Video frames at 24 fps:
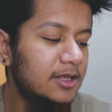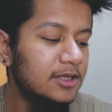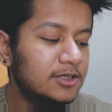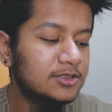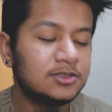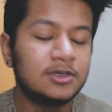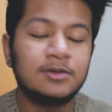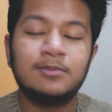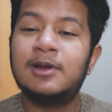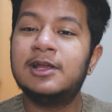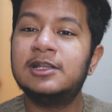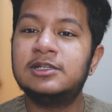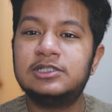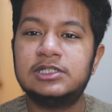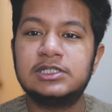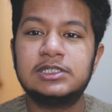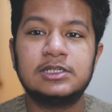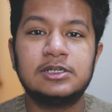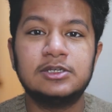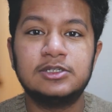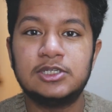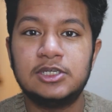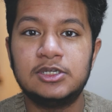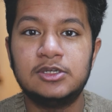So I might just
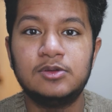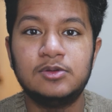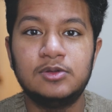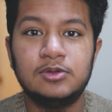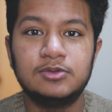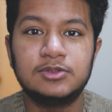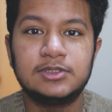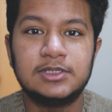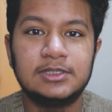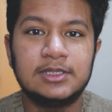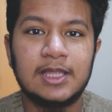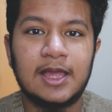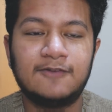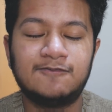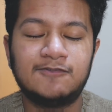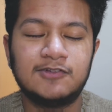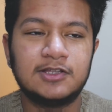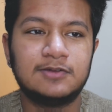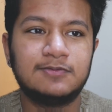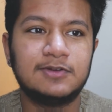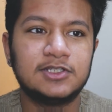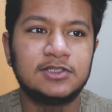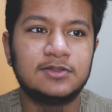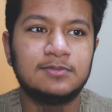continue using that for
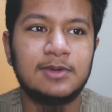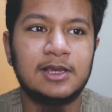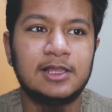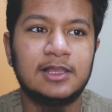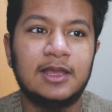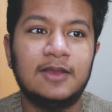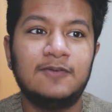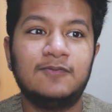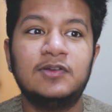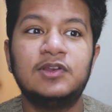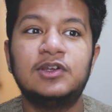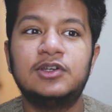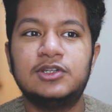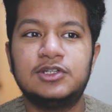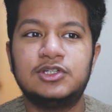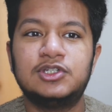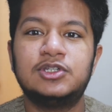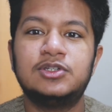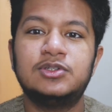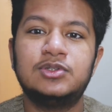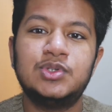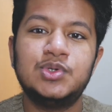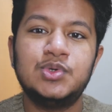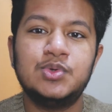the rest of my life in
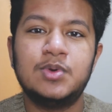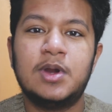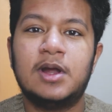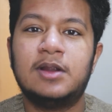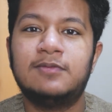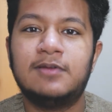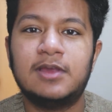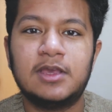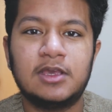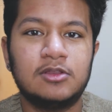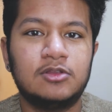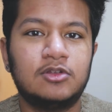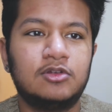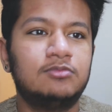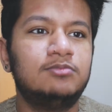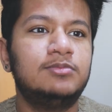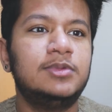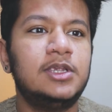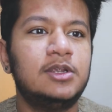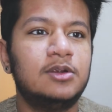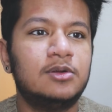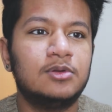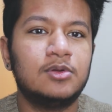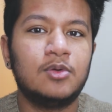addition to a regular
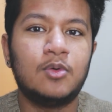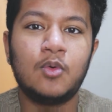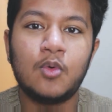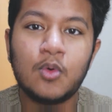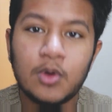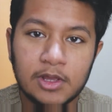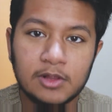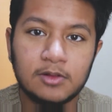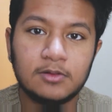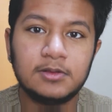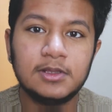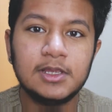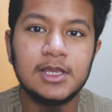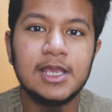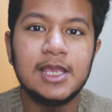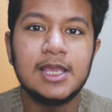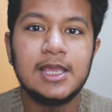beard oil.